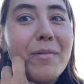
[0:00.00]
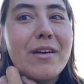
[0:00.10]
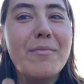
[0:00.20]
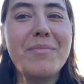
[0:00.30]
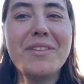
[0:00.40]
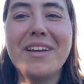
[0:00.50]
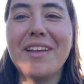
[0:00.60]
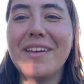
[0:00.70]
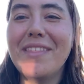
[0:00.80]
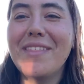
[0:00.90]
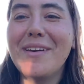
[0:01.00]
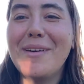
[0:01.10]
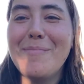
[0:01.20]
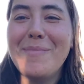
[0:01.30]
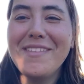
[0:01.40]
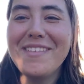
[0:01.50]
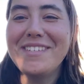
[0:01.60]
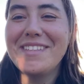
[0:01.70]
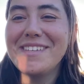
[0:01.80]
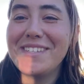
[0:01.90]
completing the
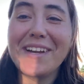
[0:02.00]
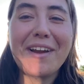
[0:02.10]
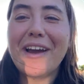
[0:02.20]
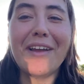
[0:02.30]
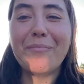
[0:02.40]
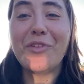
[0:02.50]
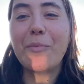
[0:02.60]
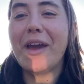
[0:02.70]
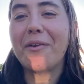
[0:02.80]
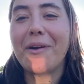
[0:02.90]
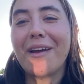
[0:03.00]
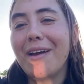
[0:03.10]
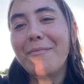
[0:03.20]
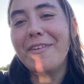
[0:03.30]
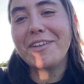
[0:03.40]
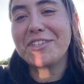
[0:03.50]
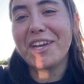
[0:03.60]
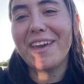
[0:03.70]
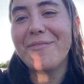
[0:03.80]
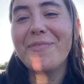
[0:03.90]
PCT this year. No matter what, I'm
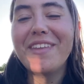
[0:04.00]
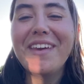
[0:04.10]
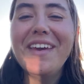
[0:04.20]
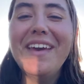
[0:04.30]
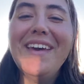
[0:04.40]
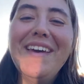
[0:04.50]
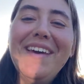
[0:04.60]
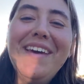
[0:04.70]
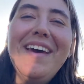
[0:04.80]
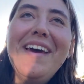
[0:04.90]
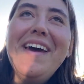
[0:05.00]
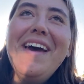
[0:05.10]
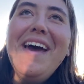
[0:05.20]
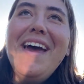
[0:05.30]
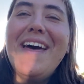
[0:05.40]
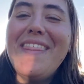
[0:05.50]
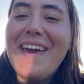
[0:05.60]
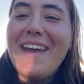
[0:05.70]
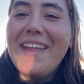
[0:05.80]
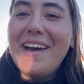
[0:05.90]
finishing it. And
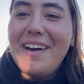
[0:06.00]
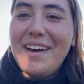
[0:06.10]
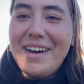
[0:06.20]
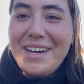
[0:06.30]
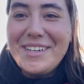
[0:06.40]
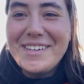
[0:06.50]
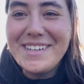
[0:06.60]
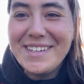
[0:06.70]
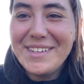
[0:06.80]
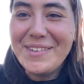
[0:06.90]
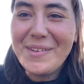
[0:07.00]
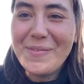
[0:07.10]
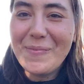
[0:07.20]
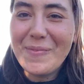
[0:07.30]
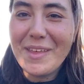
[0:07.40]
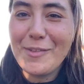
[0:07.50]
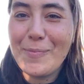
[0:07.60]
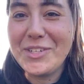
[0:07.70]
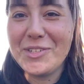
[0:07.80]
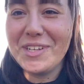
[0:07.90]
then the
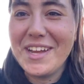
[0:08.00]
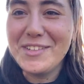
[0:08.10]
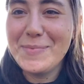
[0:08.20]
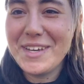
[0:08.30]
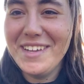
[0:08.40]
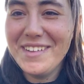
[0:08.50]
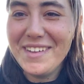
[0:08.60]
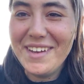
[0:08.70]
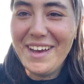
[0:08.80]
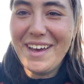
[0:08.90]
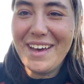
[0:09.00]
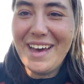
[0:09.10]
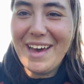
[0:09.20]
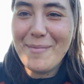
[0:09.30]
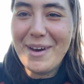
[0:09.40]
special announcement, I'm